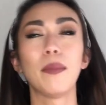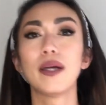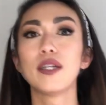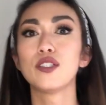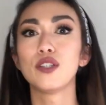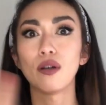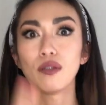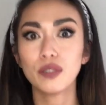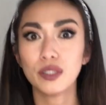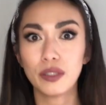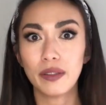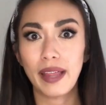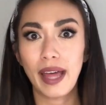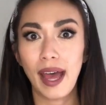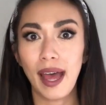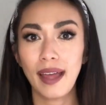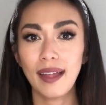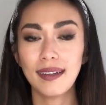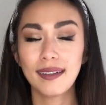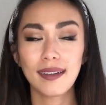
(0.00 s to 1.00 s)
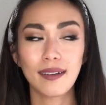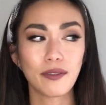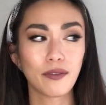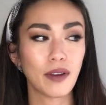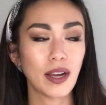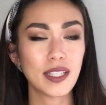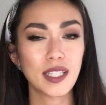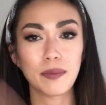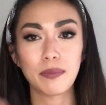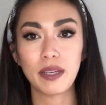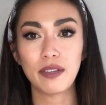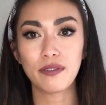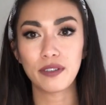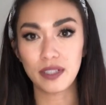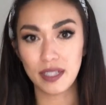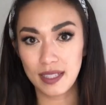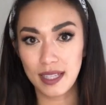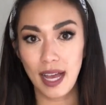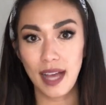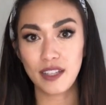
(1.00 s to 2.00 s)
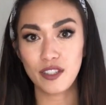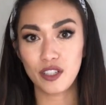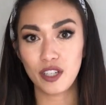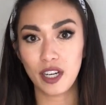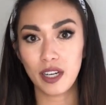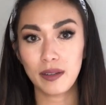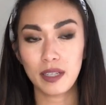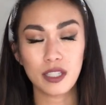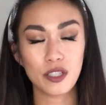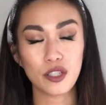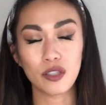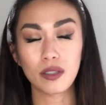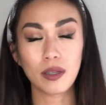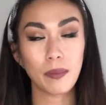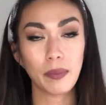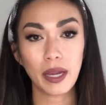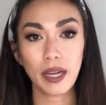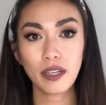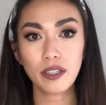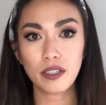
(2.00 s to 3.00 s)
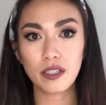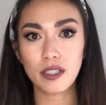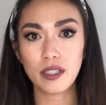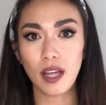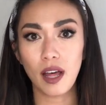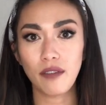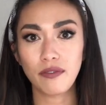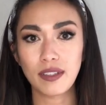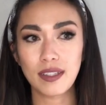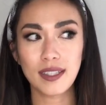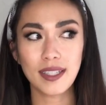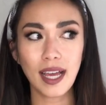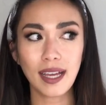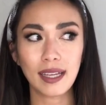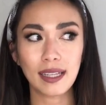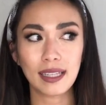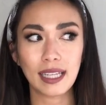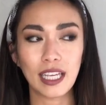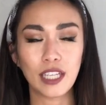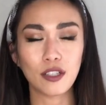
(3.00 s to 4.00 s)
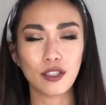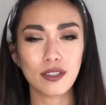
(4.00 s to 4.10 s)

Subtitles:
Don't do that. Recipe for disaster, because you'll compare yourself, and secondly, you'll